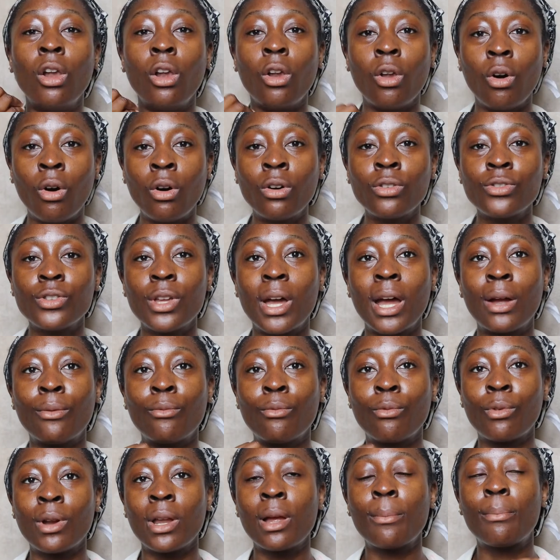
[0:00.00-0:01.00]
a lot,
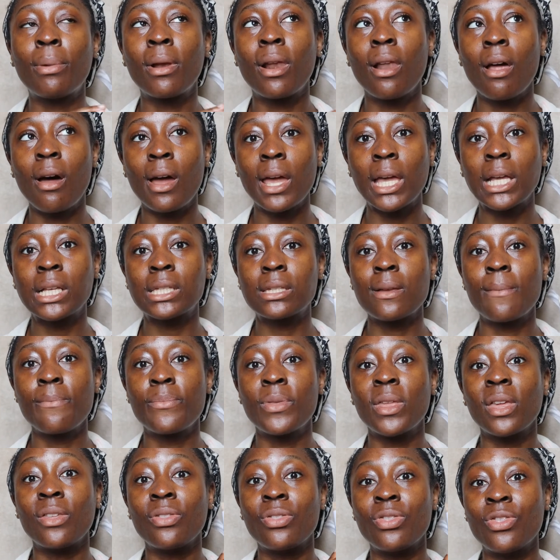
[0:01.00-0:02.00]
and reapplying
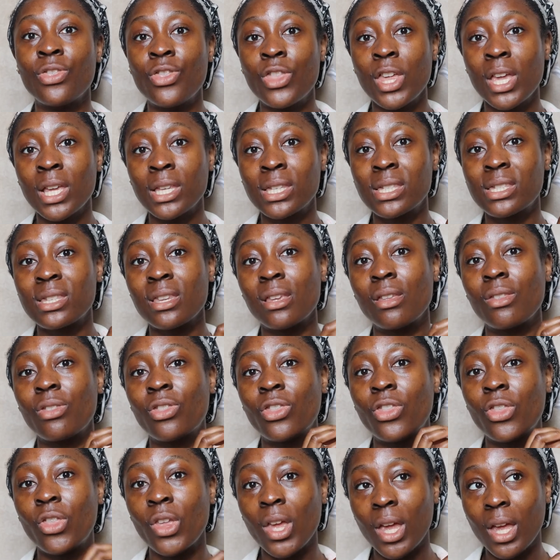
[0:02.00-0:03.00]
something this
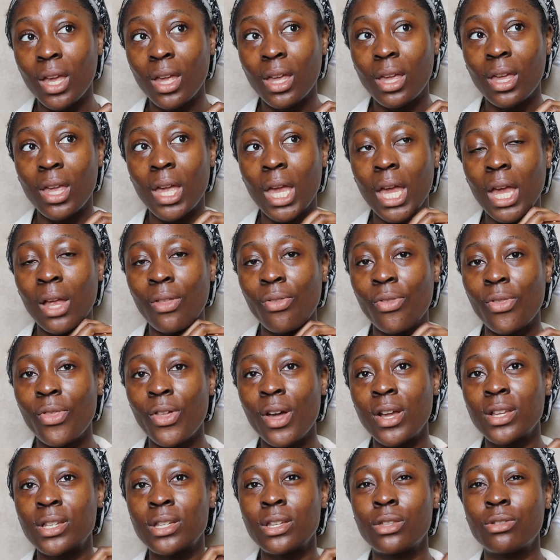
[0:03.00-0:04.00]
thick in
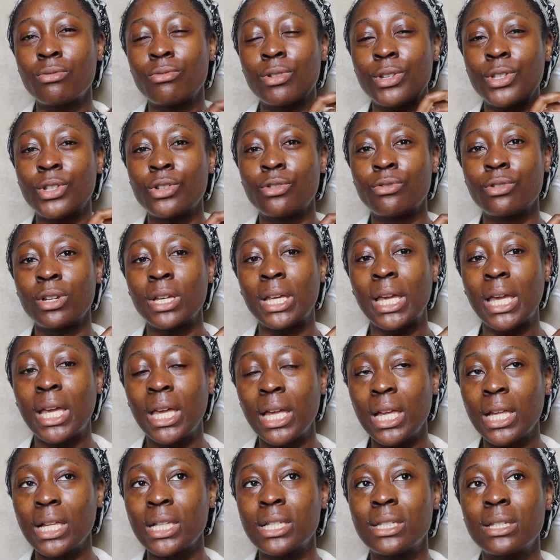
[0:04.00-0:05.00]
33 degree
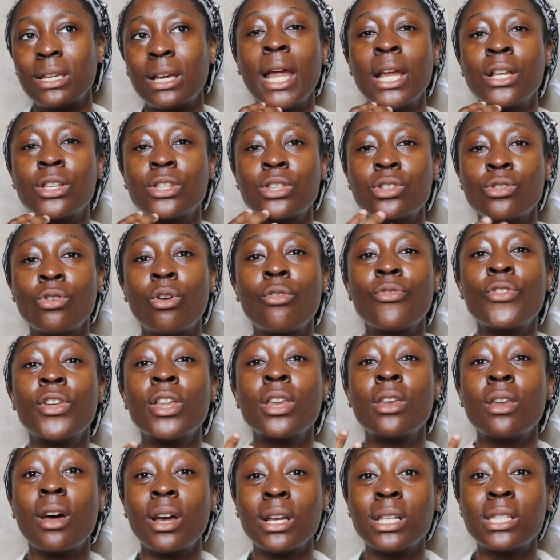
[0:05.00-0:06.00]
heat, it's not
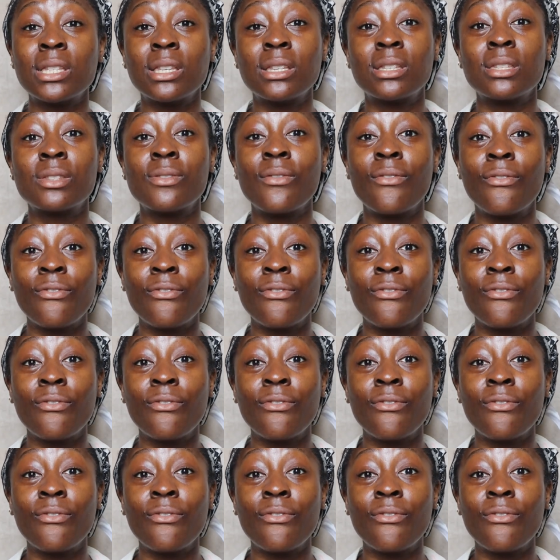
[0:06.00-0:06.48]
the nicest